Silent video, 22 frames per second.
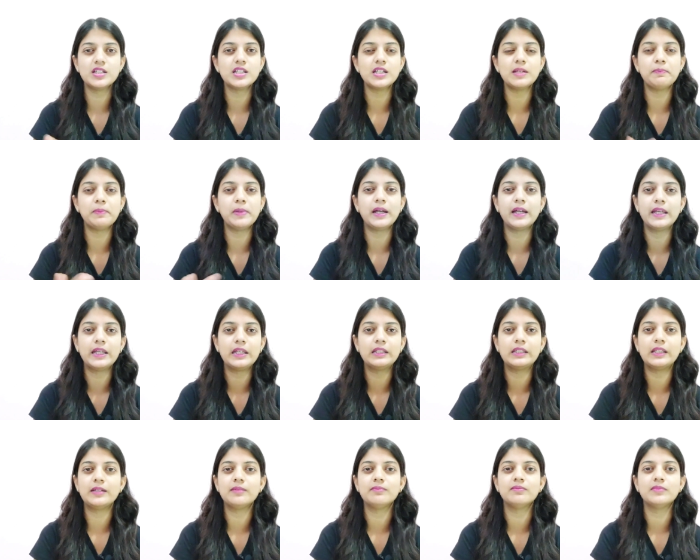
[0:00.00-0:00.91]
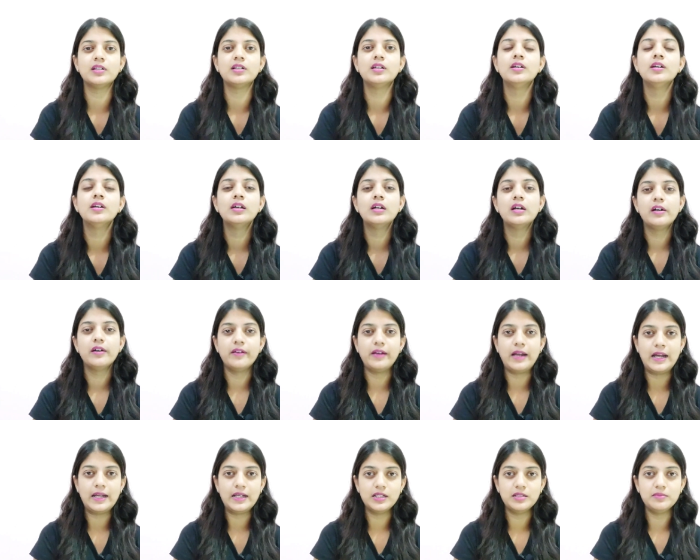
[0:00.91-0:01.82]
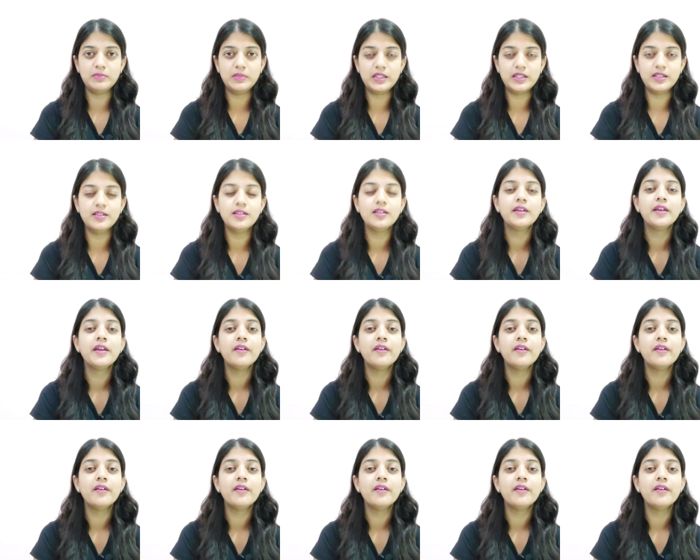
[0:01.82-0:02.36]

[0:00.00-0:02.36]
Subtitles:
apply them randomly